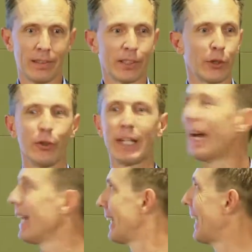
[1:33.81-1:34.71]
So you
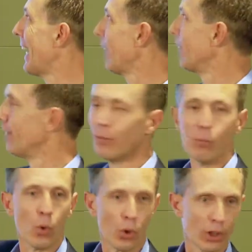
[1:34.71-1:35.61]
can't get
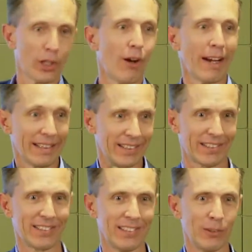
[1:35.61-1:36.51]
more
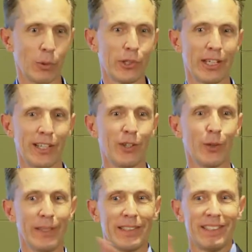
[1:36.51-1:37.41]
clients. What you can
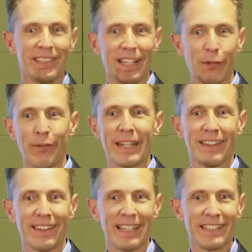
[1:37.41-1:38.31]
do is affect
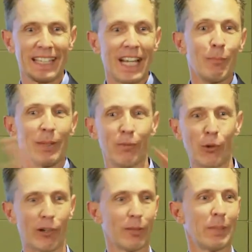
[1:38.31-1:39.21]
the things that come
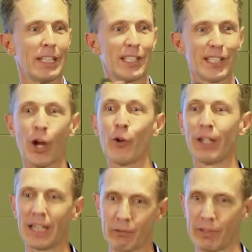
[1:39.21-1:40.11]
before it because it's
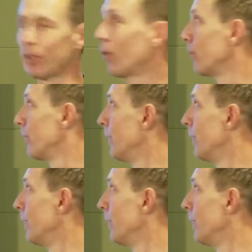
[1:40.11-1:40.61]
only the result.